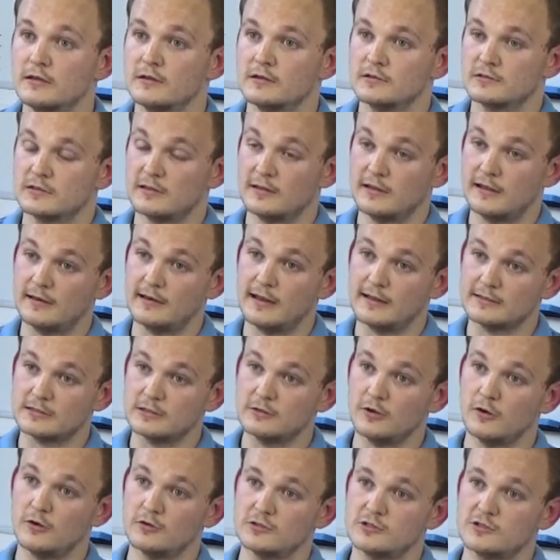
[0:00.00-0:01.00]
So then as
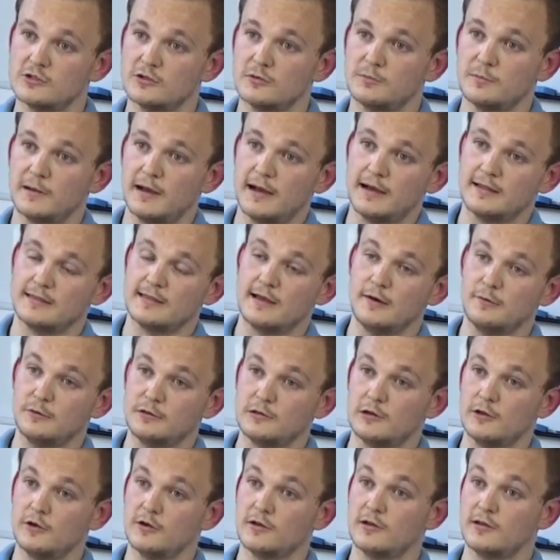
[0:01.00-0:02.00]
an osteopath, I would
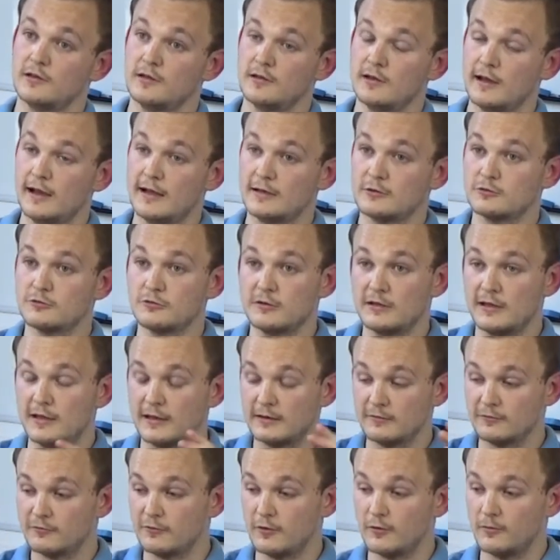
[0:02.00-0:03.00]
look at
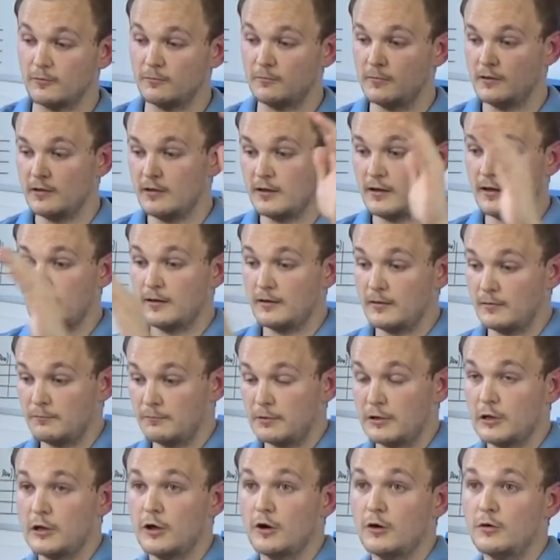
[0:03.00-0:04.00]
treating from
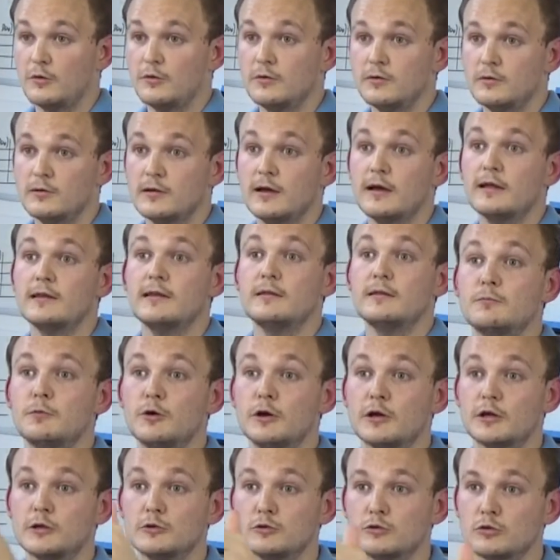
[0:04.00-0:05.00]
below and
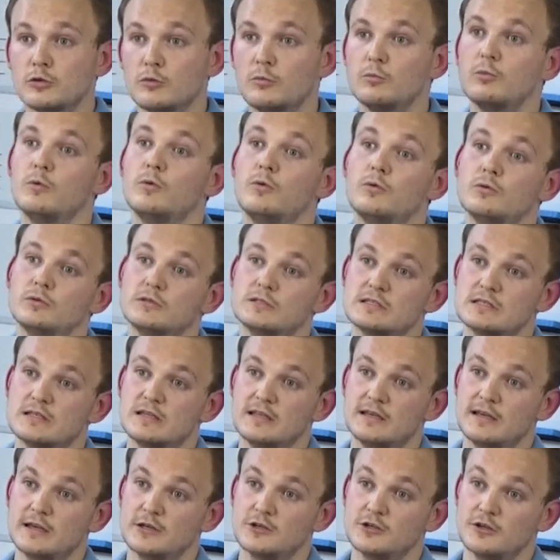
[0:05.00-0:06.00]
working towards
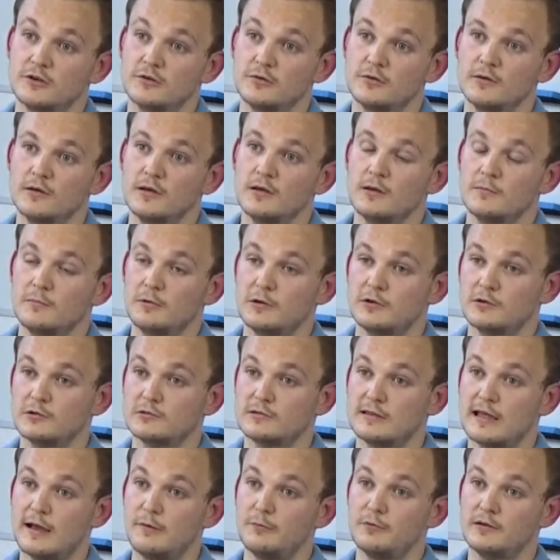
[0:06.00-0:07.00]
the issue, because
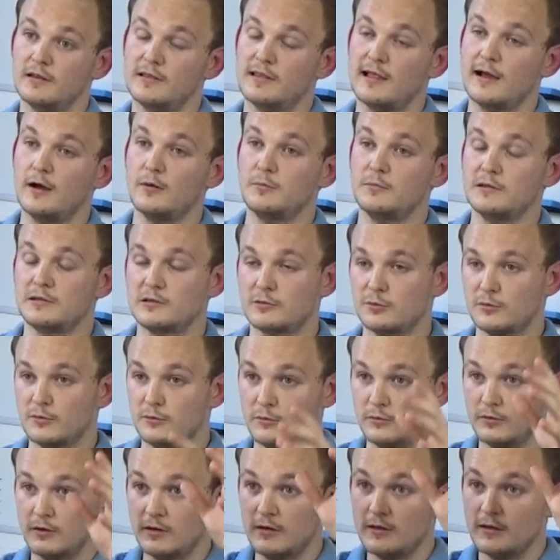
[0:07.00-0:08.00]
that will allow me
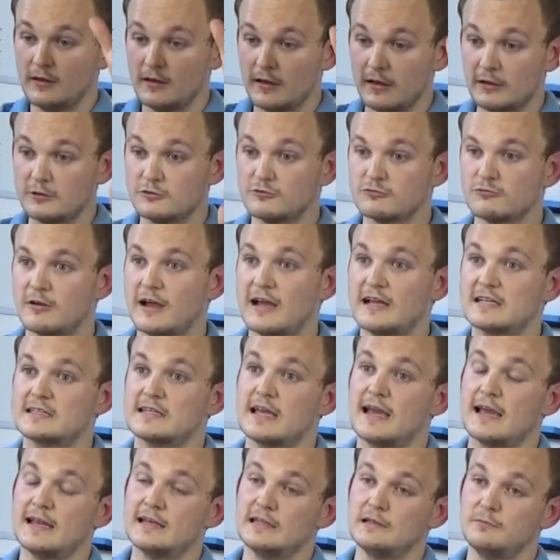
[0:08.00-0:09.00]
to address
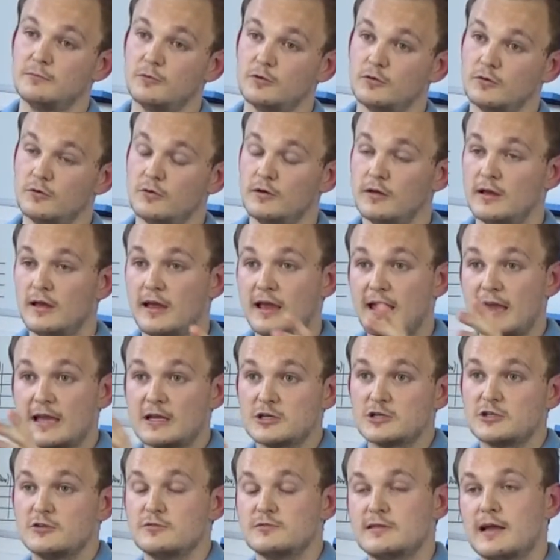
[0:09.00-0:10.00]
any more
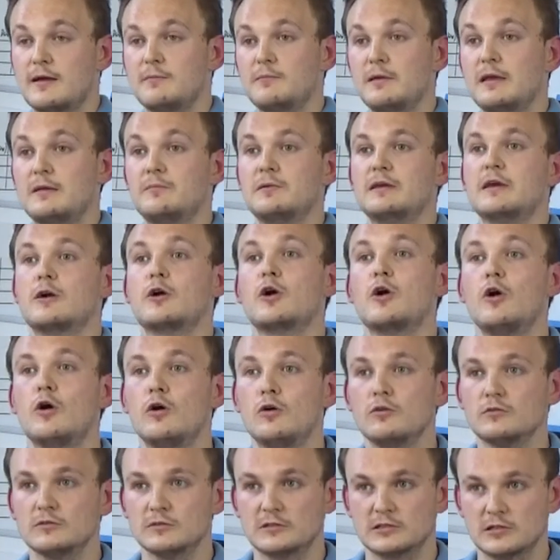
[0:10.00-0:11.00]
issues that may be a
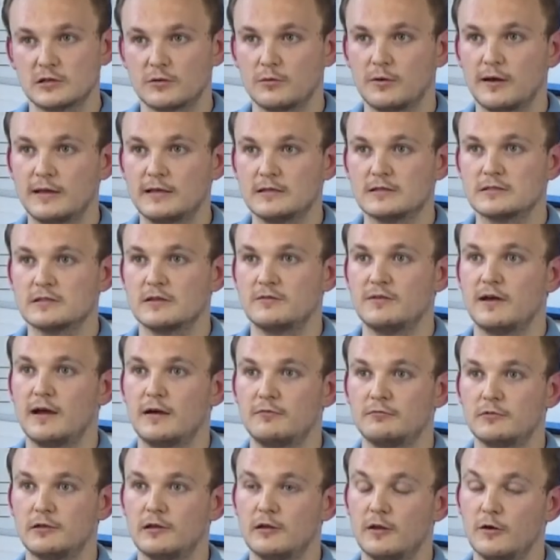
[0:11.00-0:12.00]
consequence of
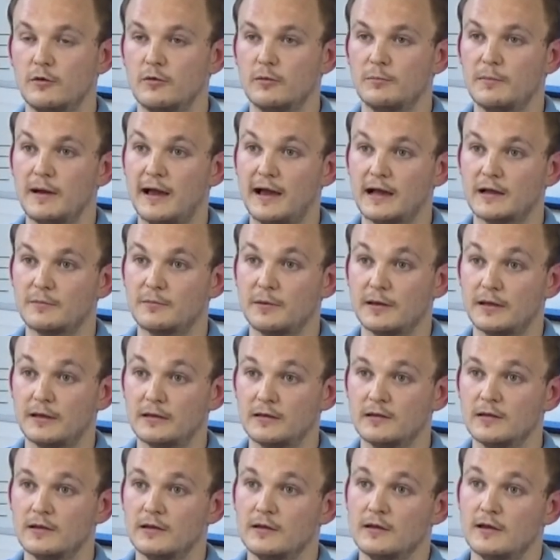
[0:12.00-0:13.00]
having the lower back pain.
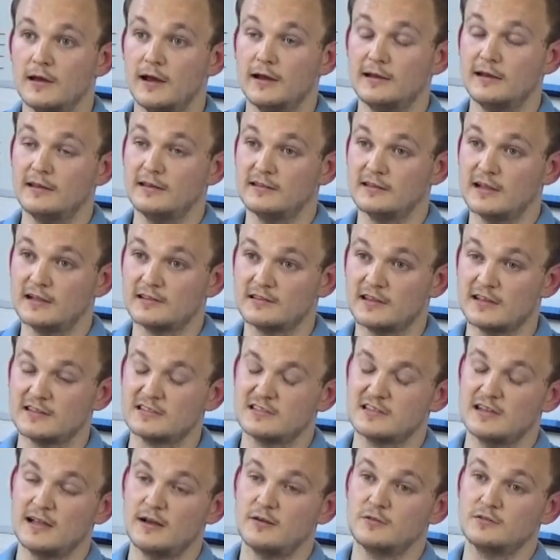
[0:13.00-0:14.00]
And then that
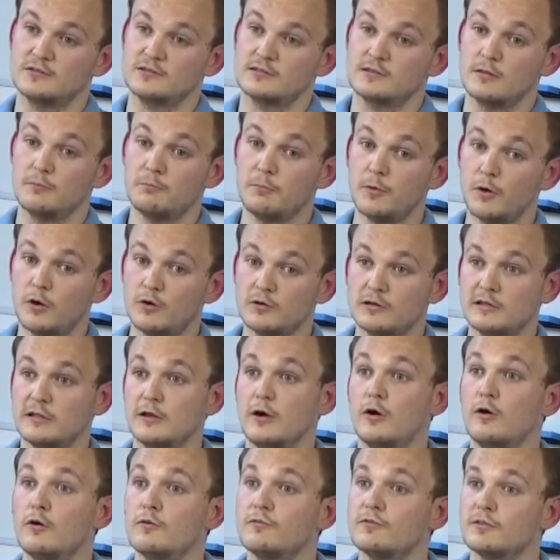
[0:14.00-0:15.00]
thus allows the body
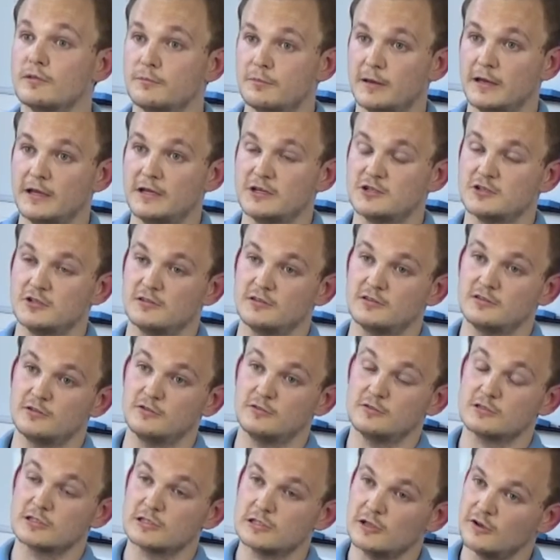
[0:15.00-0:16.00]
of the patient
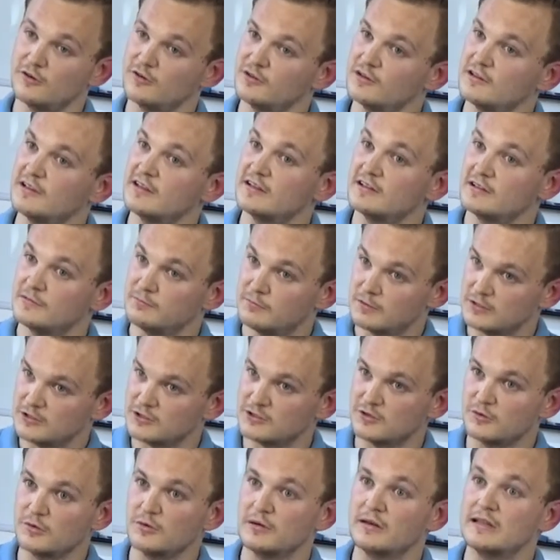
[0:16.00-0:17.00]
to slowly but
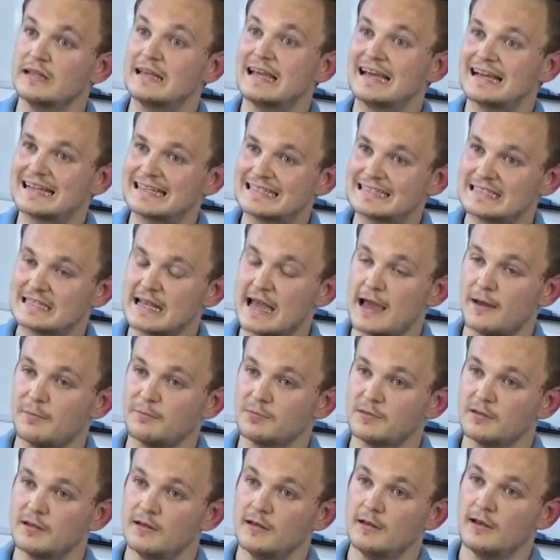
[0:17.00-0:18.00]
surely
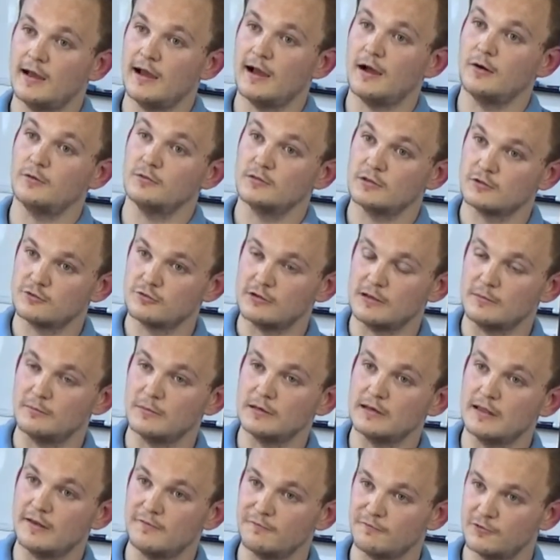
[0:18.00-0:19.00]
accept how the
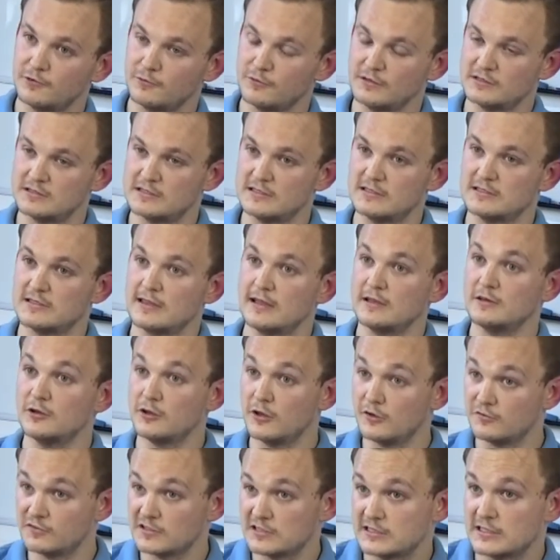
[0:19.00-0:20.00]
treatment influences their
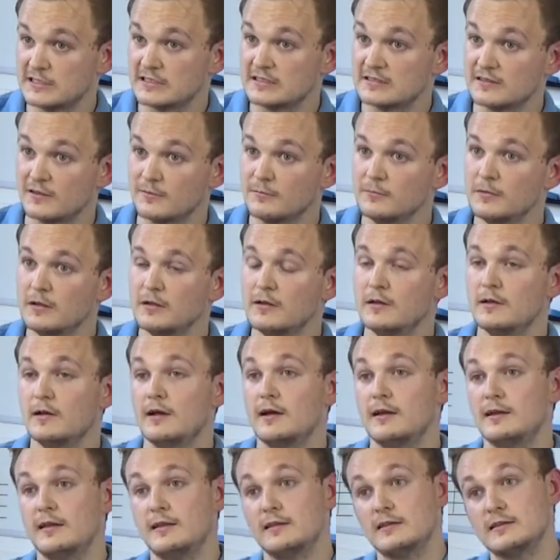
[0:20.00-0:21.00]
nervous system,
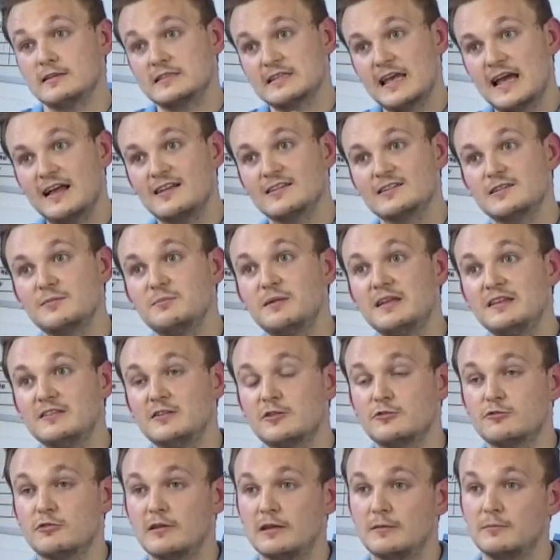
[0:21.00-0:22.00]
and then settles them into
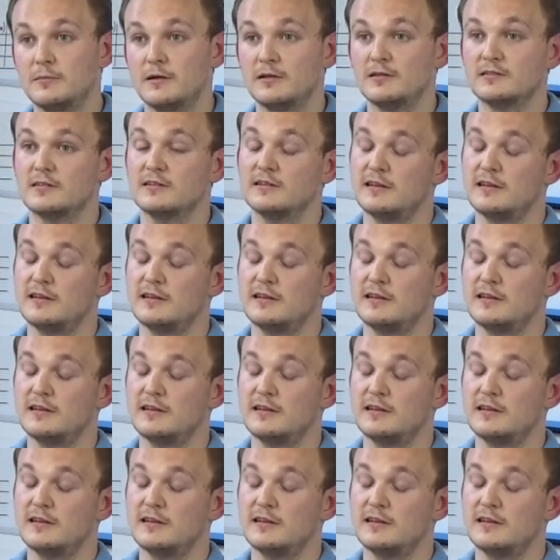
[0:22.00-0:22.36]
treatment.